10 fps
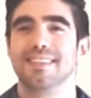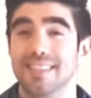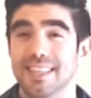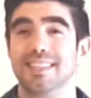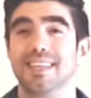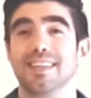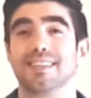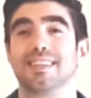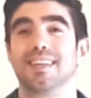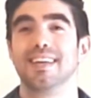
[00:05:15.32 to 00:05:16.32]

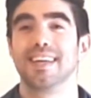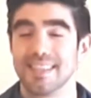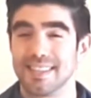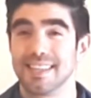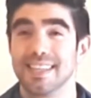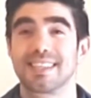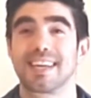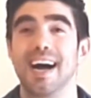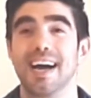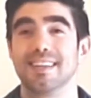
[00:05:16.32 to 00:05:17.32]
Jesus is in
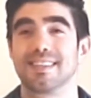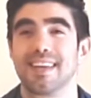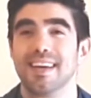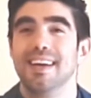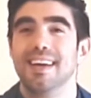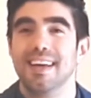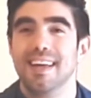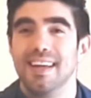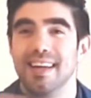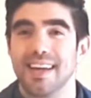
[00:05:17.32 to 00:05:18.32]
disguise
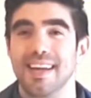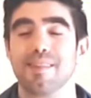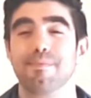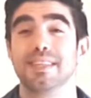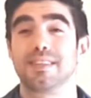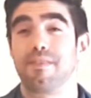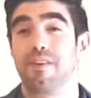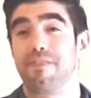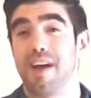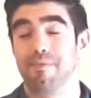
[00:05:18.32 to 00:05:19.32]
in the midst of
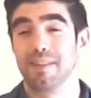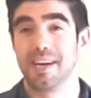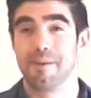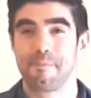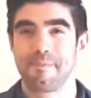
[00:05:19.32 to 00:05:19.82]
your family.